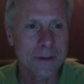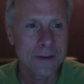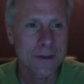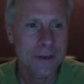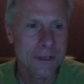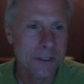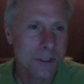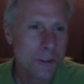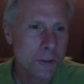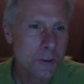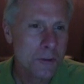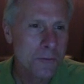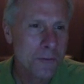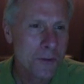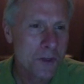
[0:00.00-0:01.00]
Is it true
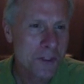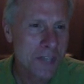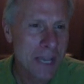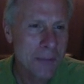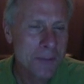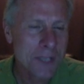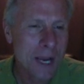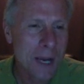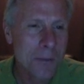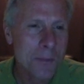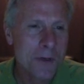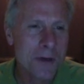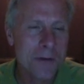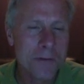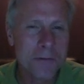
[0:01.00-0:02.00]
for the same time
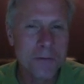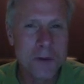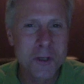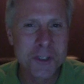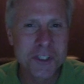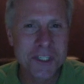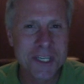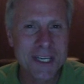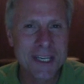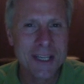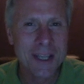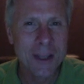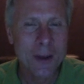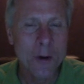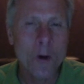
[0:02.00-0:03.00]
period of the first C,
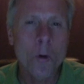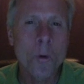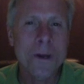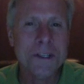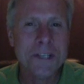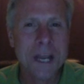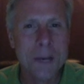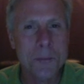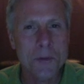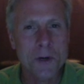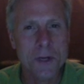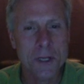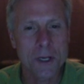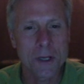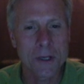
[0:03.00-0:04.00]
or one time period
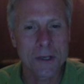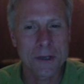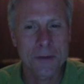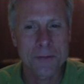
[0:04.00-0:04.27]
earlier?